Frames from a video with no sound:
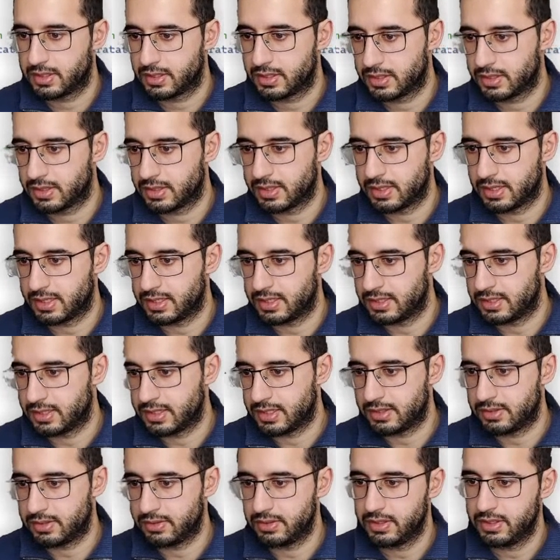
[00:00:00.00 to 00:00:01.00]
that
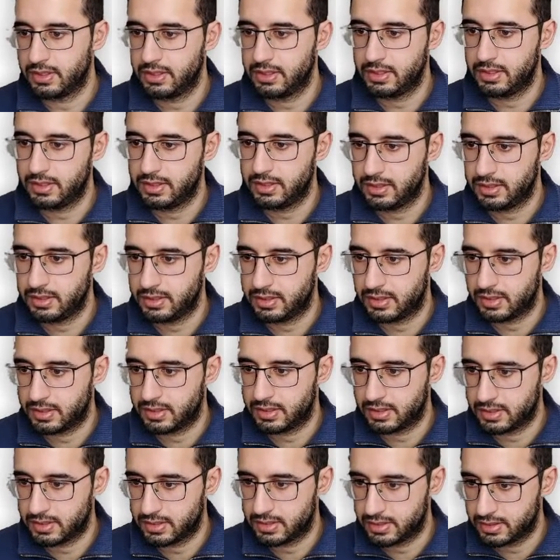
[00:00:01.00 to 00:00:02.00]
down here
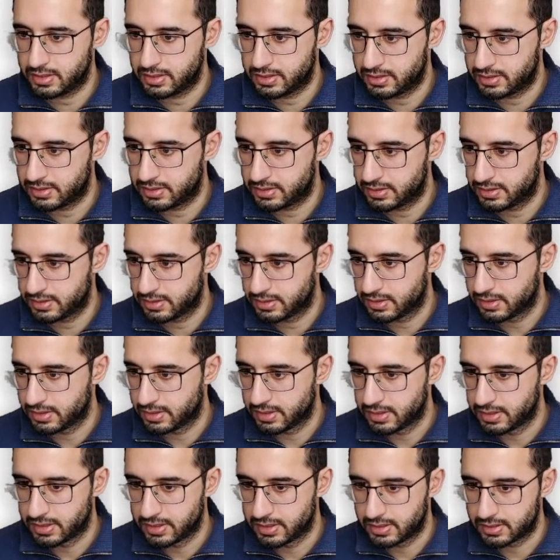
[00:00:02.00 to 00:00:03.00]
and
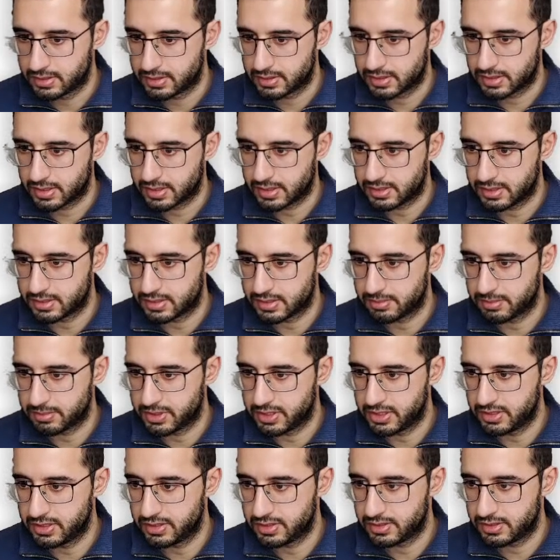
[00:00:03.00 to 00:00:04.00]
let's cut some of
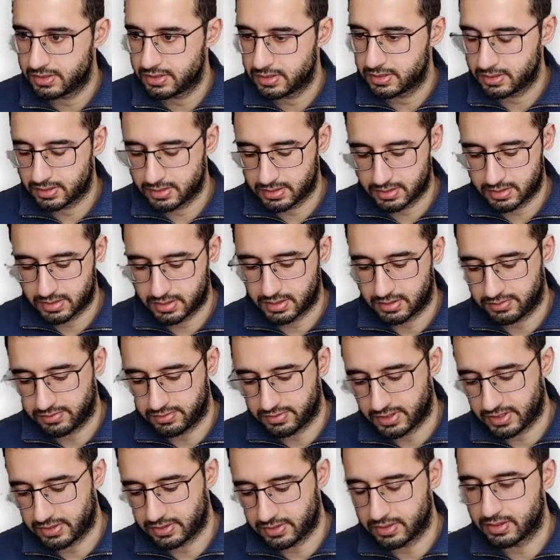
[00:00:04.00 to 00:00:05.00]
this stuff
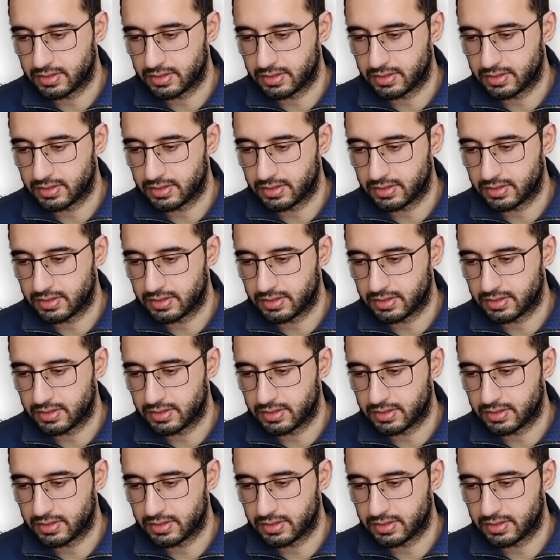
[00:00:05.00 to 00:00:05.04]
out.